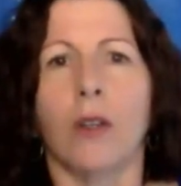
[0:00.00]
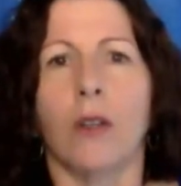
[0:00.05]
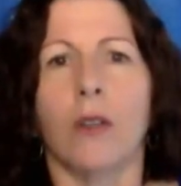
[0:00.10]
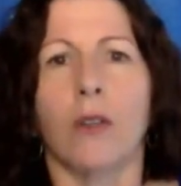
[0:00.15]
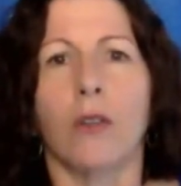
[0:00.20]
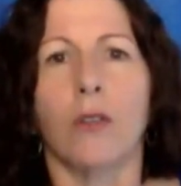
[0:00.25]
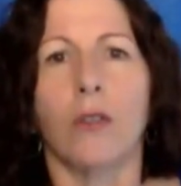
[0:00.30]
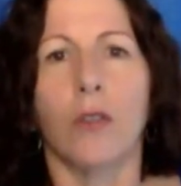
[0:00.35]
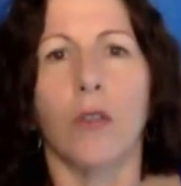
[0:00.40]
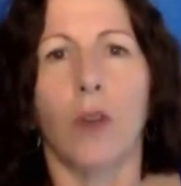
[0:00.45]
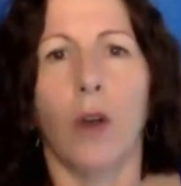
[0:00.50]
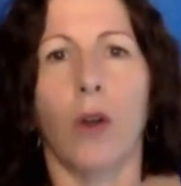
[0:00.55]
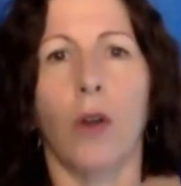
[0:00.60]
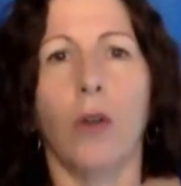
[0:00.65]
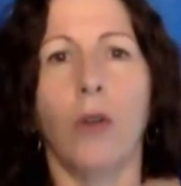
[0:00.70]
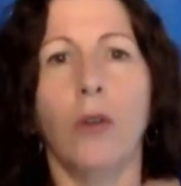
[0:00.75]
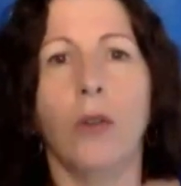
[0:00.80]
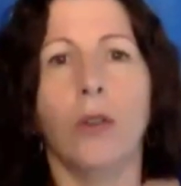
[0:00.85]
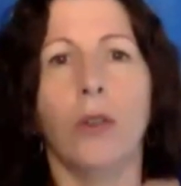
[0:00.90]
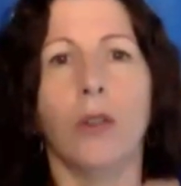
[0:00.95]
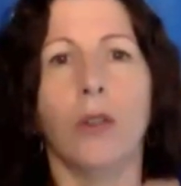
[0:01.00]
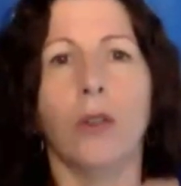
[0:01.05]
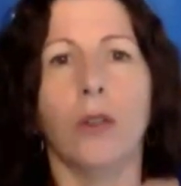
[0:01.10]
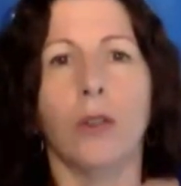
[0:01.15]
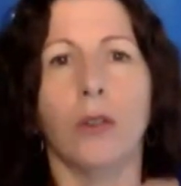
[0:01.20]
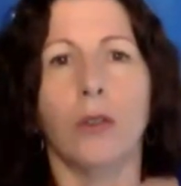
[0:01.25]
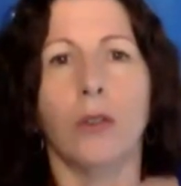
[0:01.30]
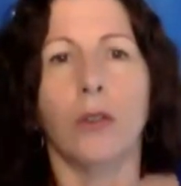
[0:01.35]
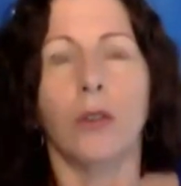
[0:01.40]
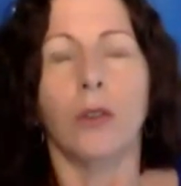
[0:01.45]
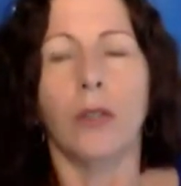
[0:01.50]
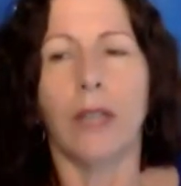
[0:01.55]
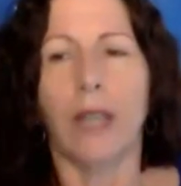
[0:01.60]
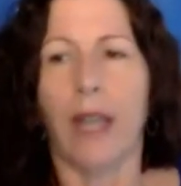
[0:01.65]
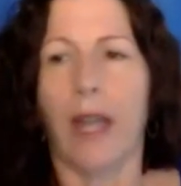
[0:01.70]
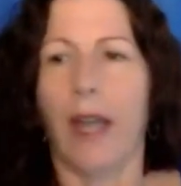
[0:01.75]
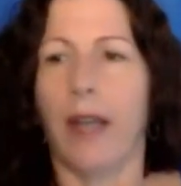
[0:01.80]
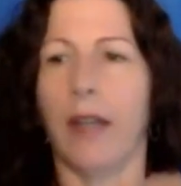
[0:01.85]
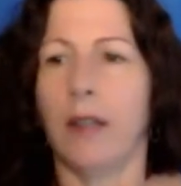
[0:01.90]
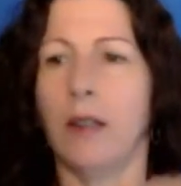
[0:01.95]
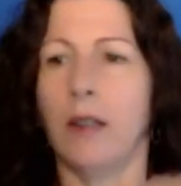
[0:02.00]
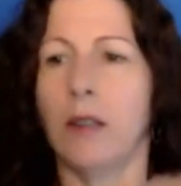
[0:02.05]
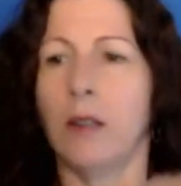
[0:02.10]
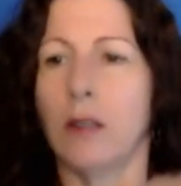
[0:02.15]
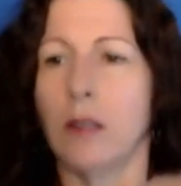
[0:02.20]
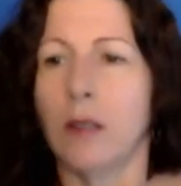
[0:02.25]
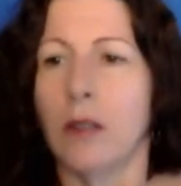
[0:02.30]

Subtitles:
So you can,